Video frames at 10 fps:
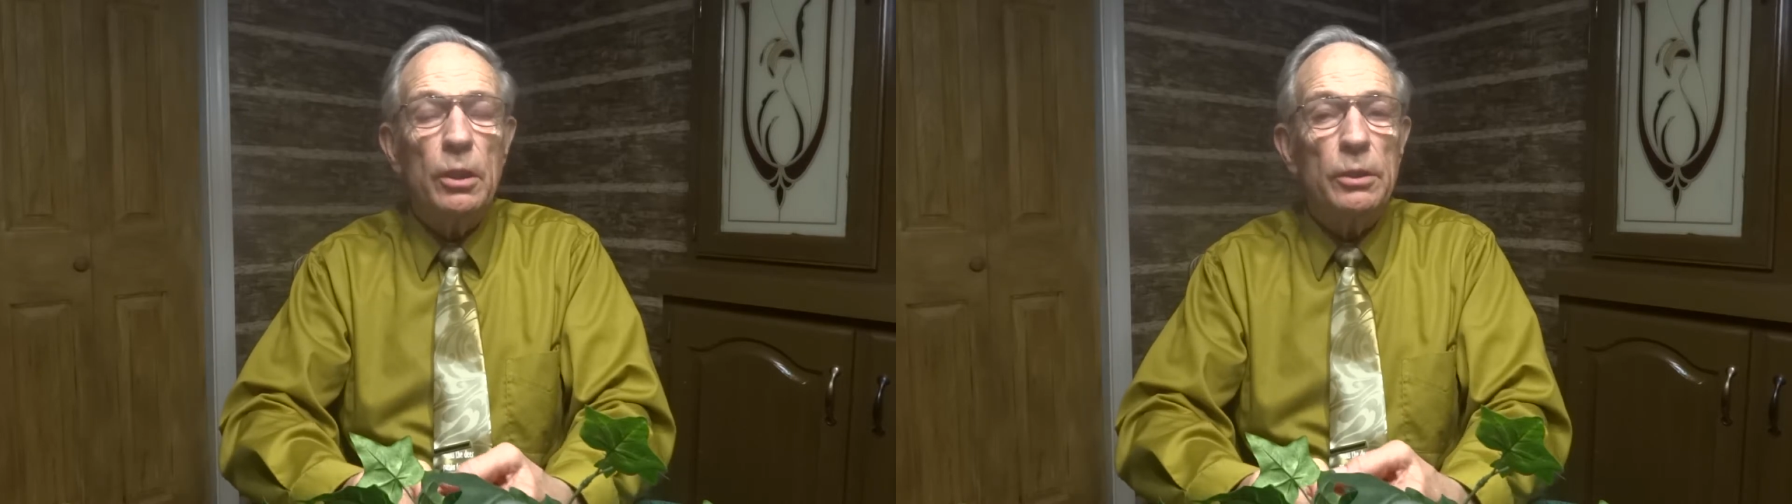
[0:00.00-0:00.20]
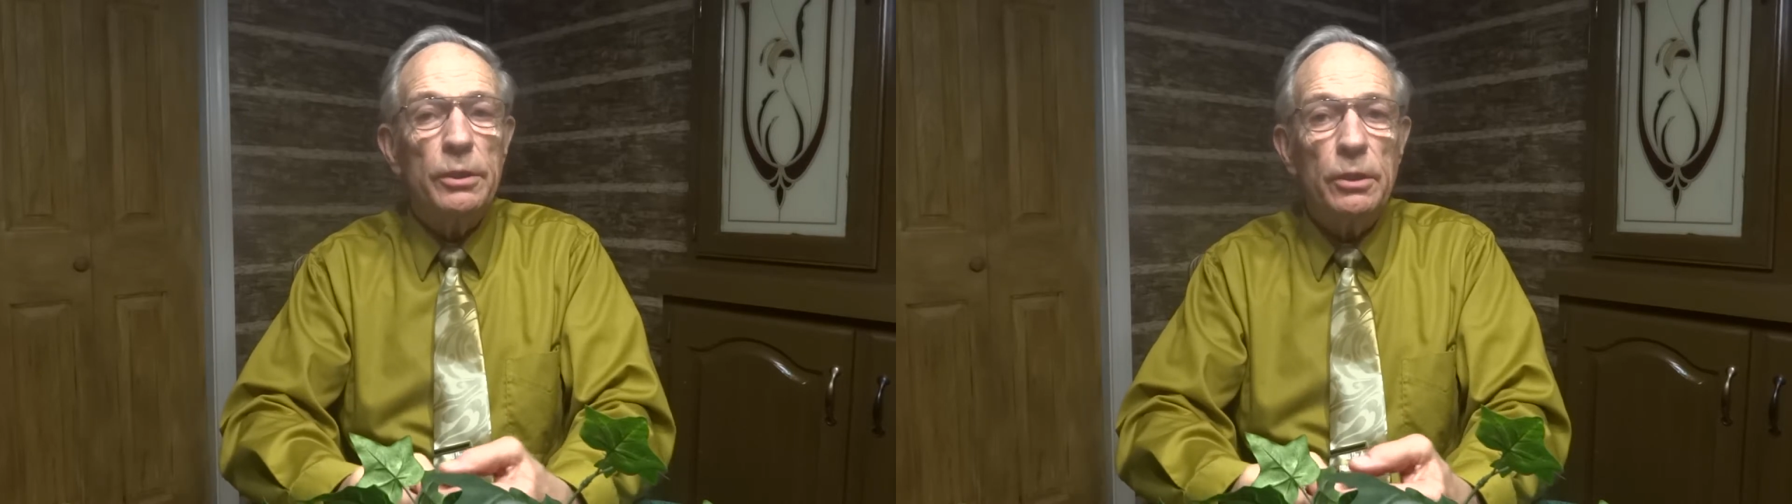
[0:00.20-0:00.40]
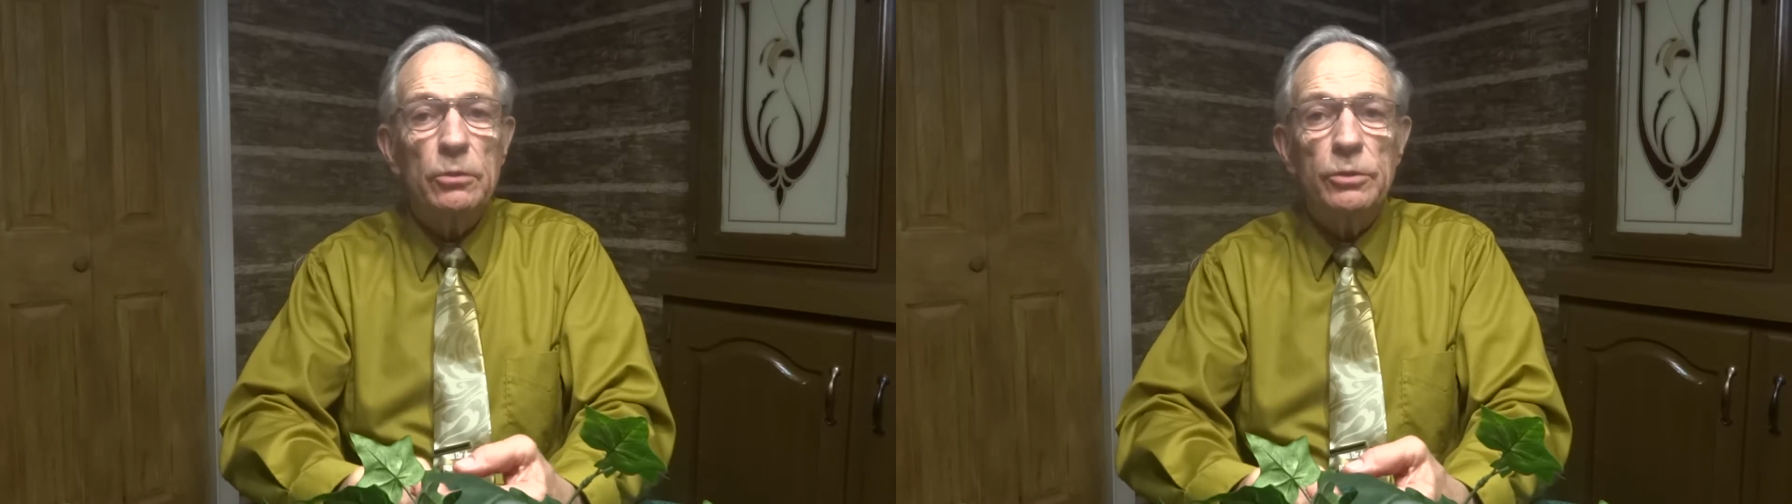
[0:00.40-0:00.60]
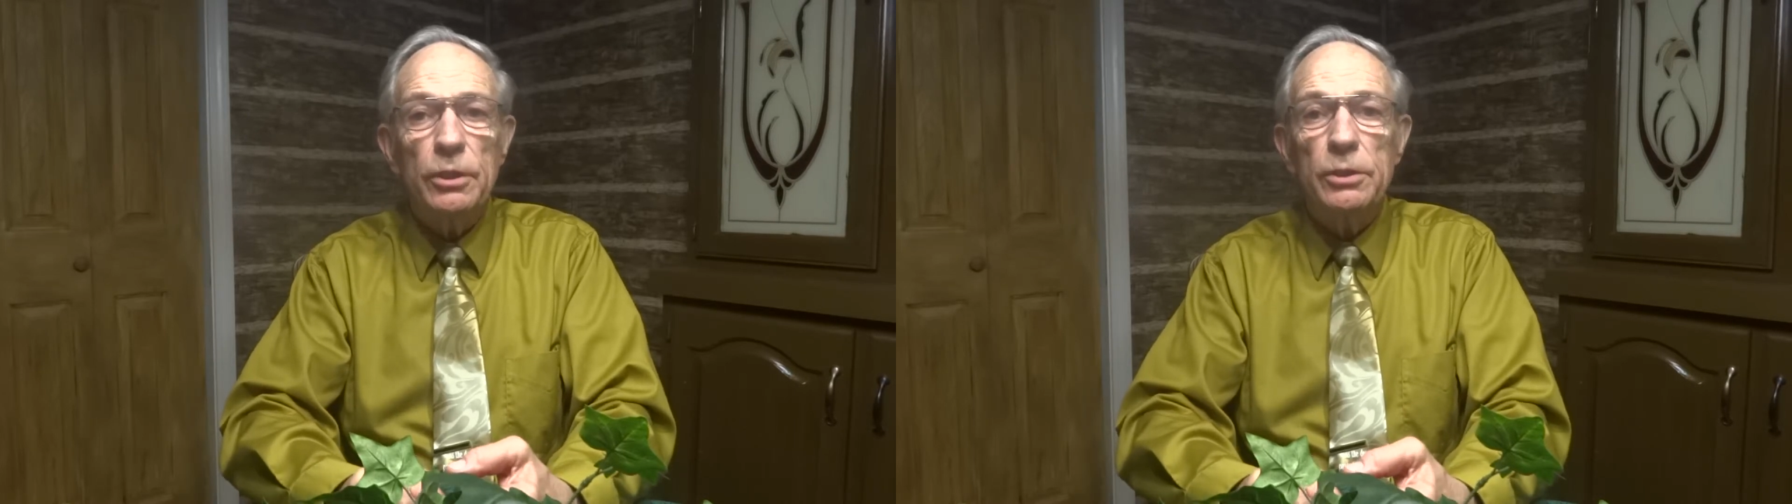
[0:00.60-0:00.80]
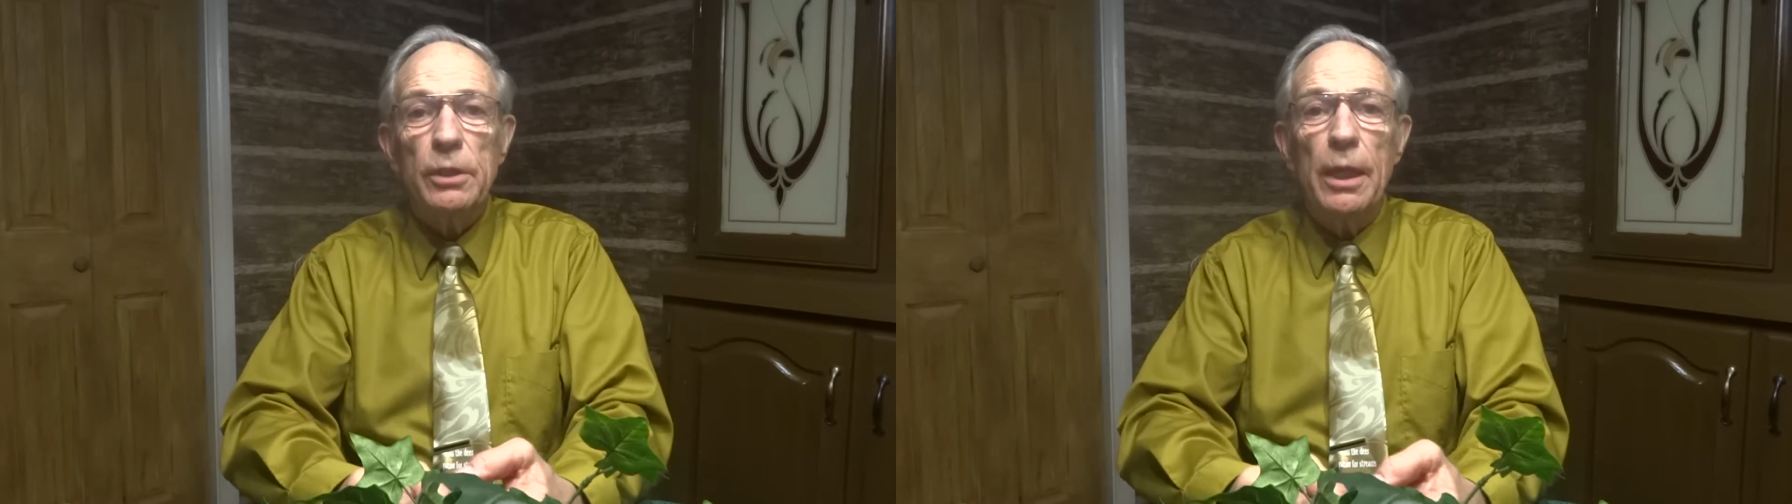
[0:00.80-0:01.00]
until
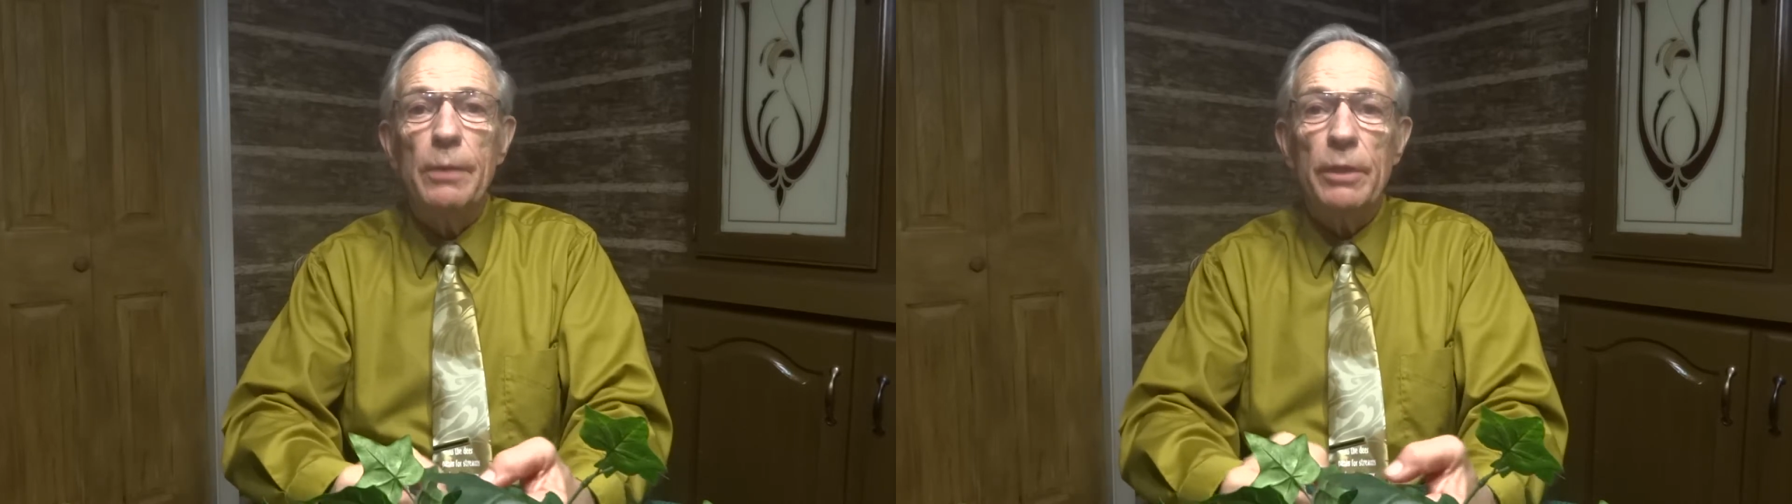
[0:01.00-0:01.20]
such time